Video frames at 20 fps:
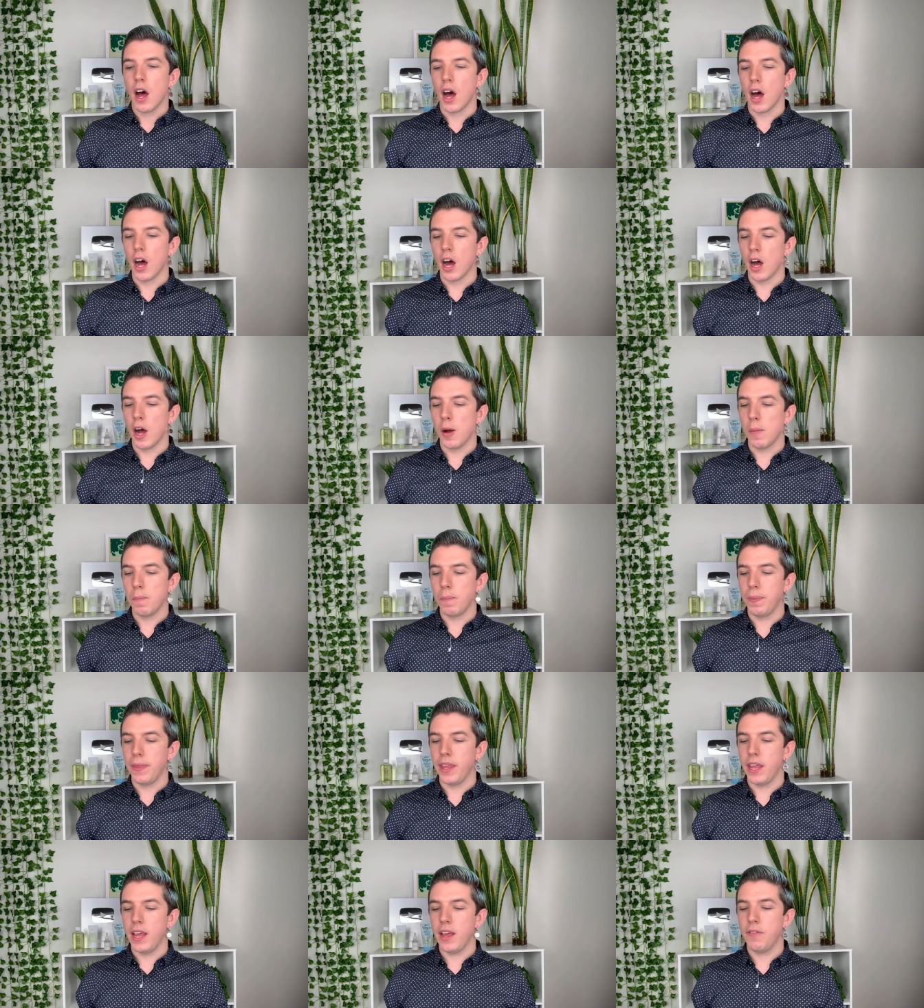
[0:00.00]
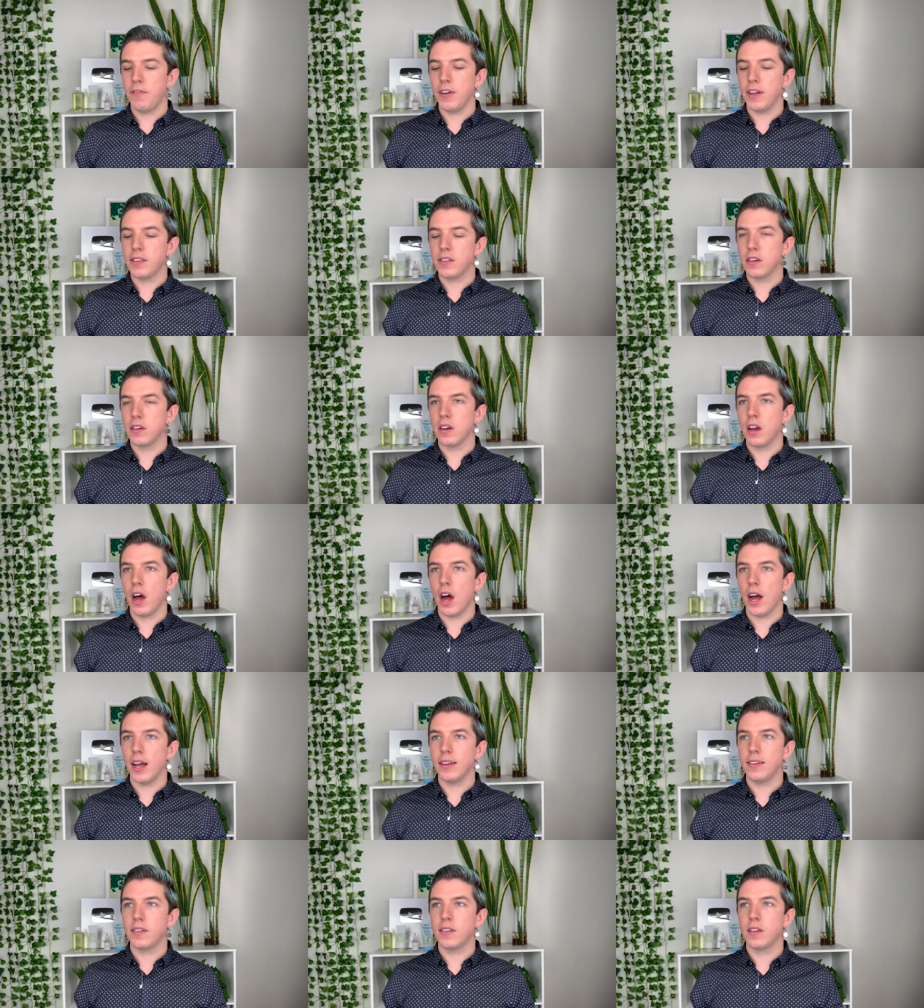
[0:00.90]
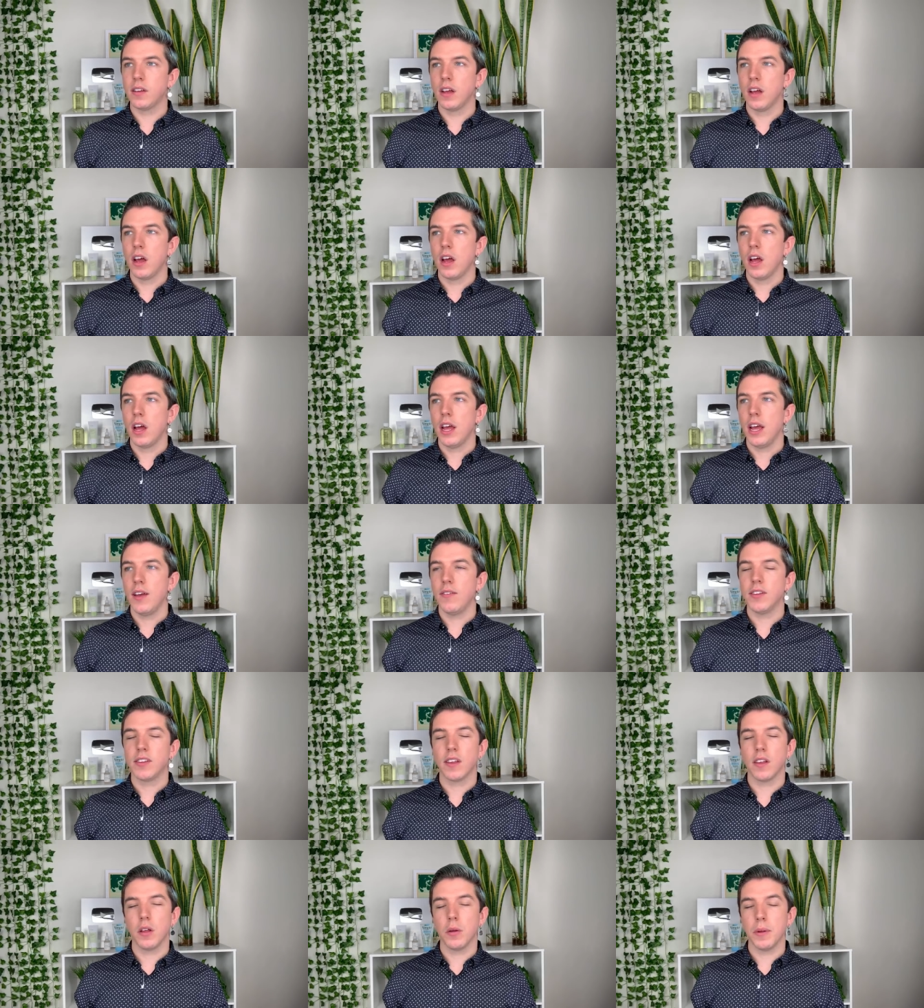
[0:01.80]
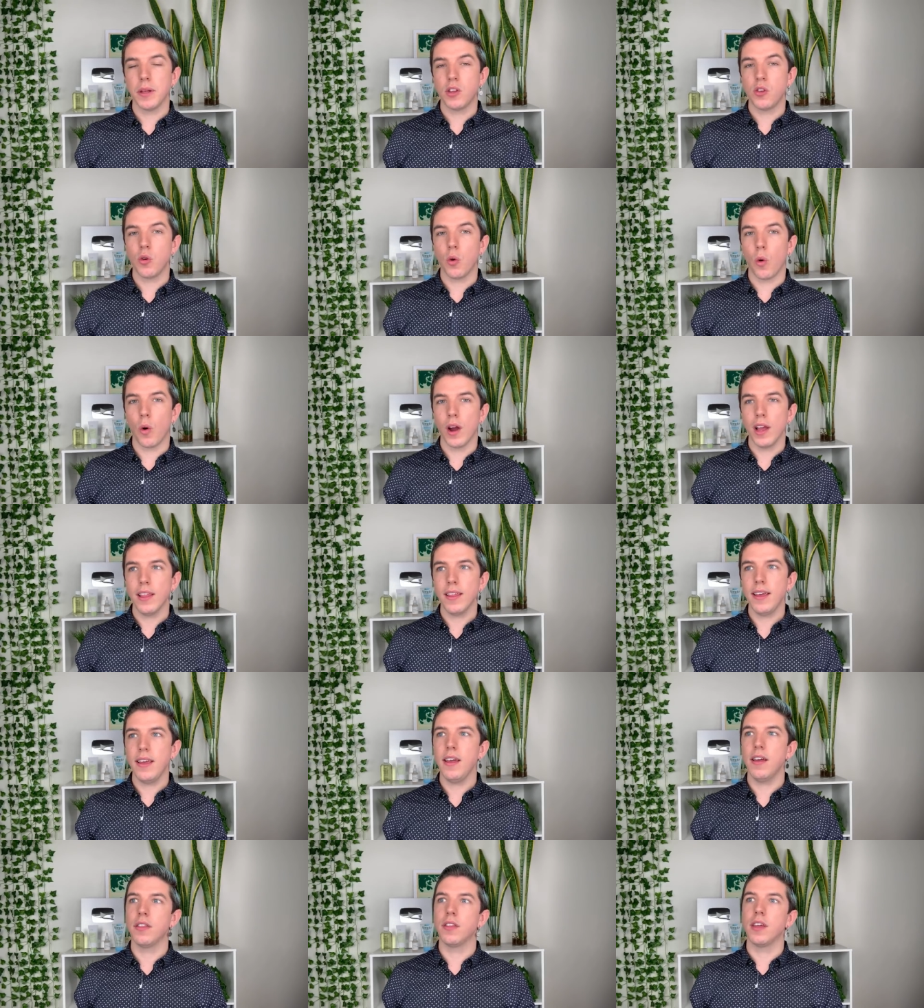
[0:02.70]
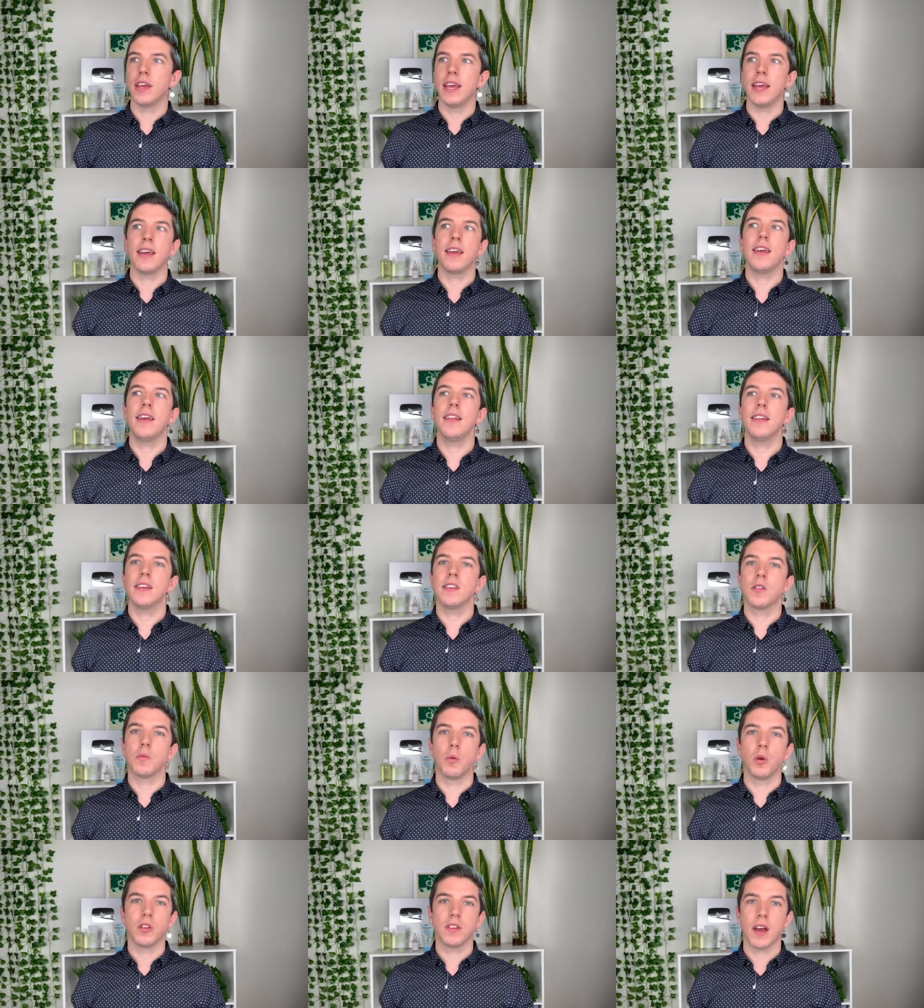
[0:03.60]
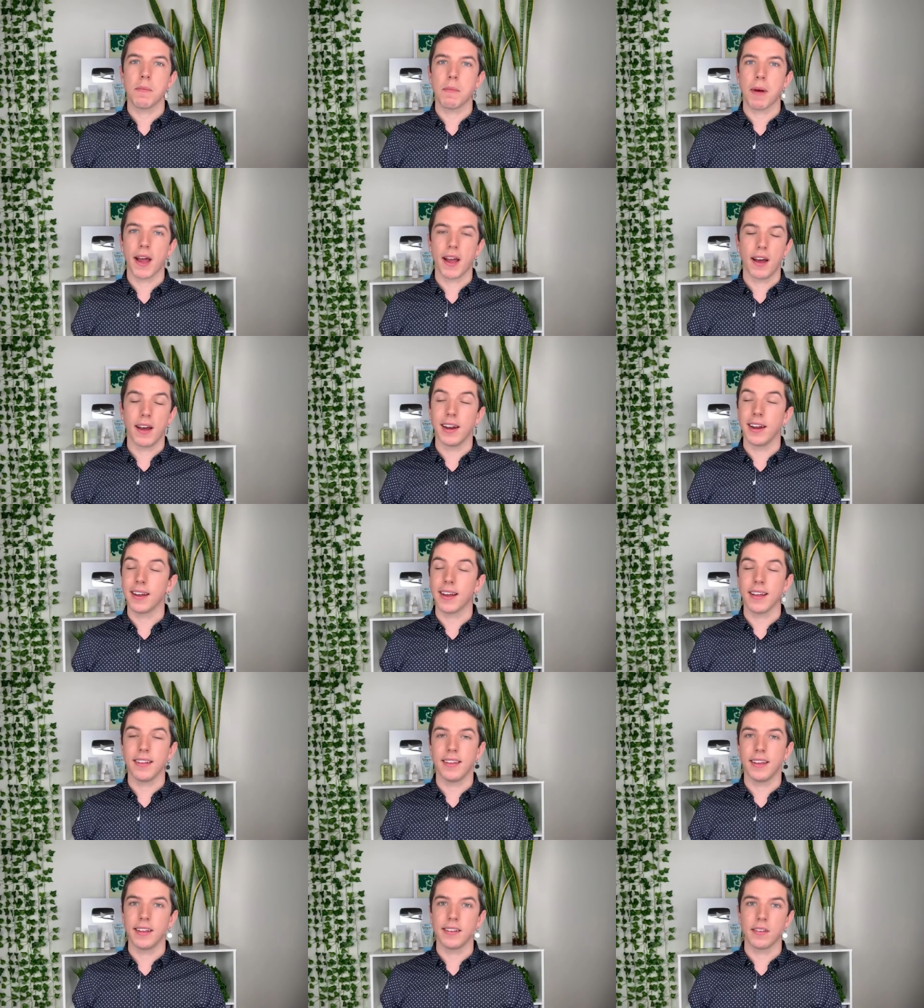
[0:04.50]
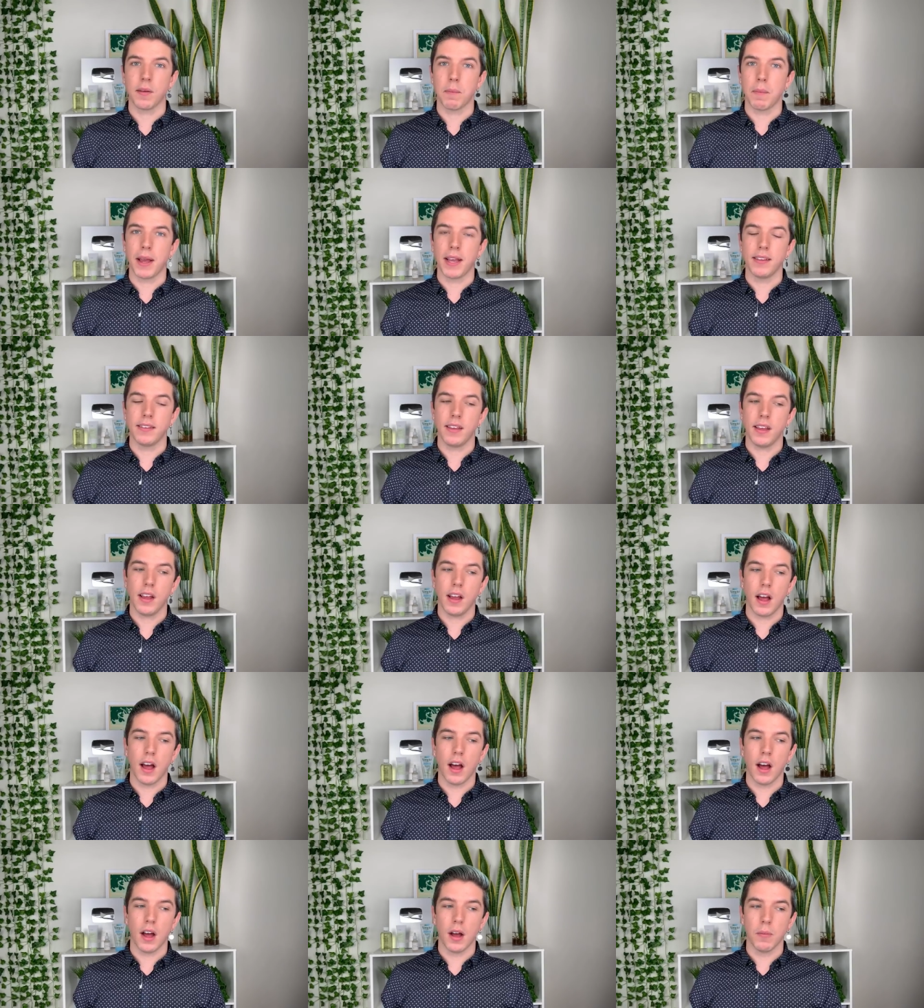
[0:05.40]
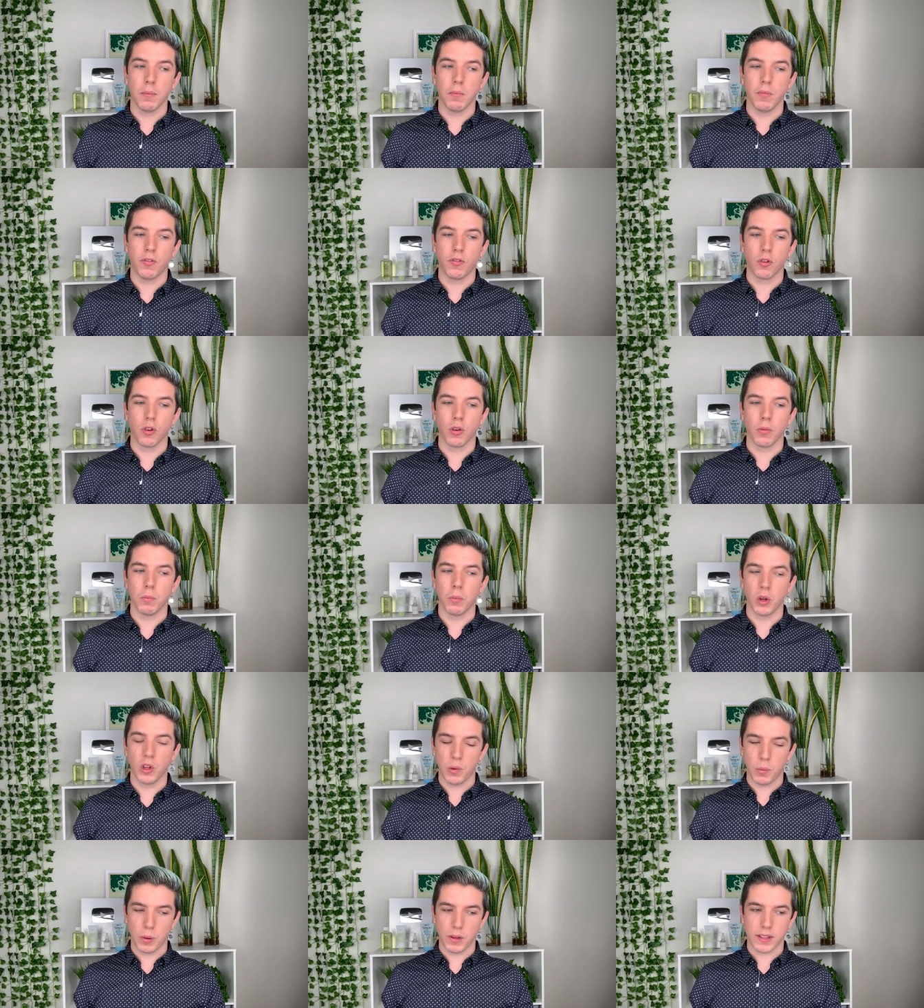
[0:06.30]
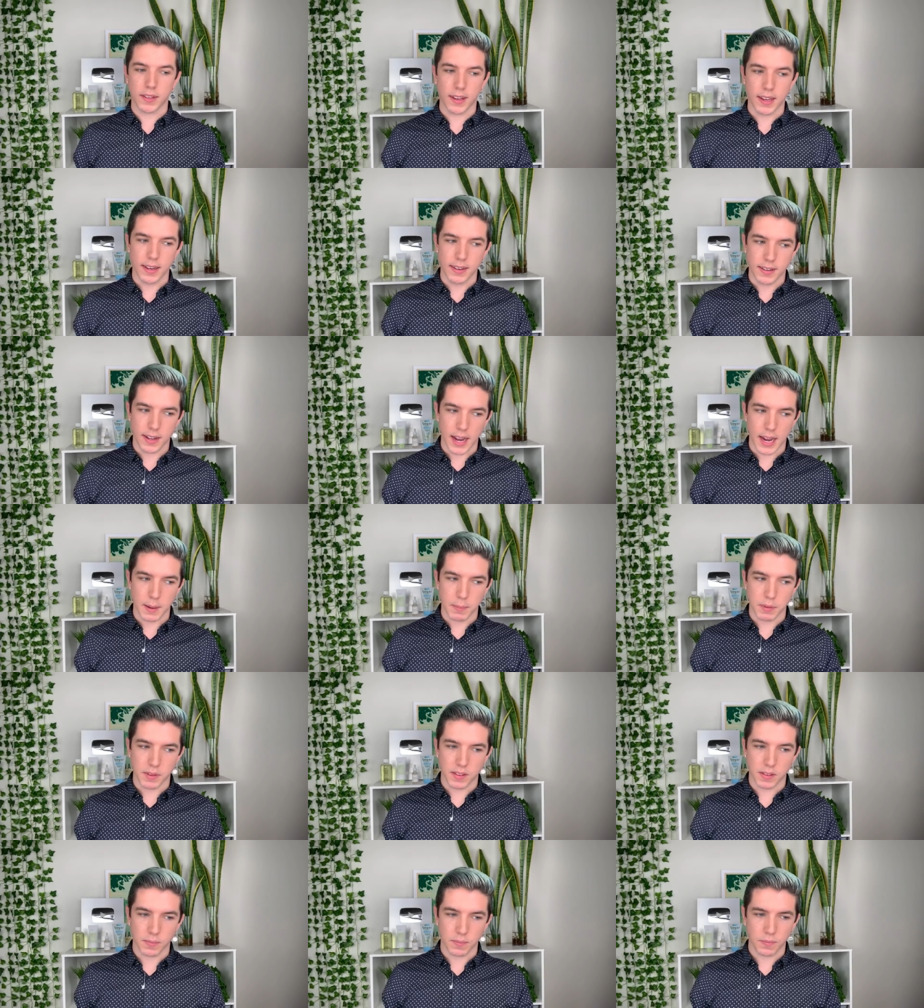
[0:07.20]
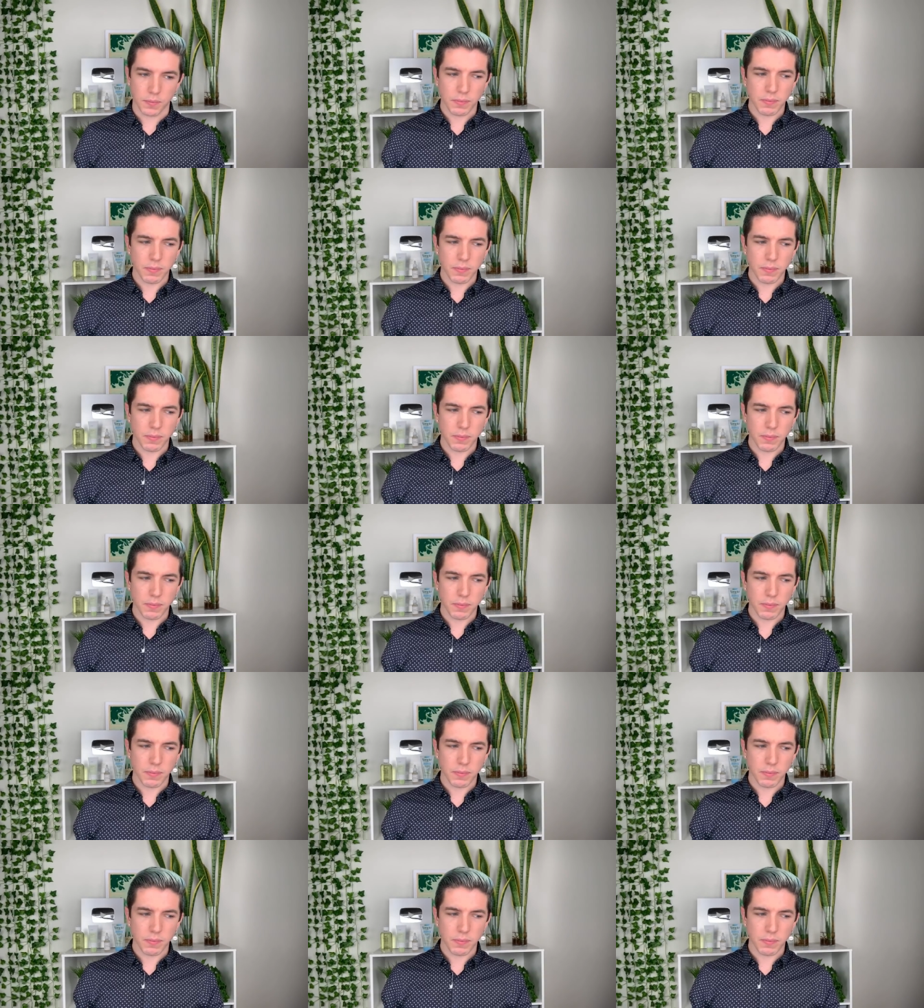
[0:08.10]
Um, if it's not if it's a little bit too oily, the Inkey List Multibiotic I think is amazing um, for multiple skin types.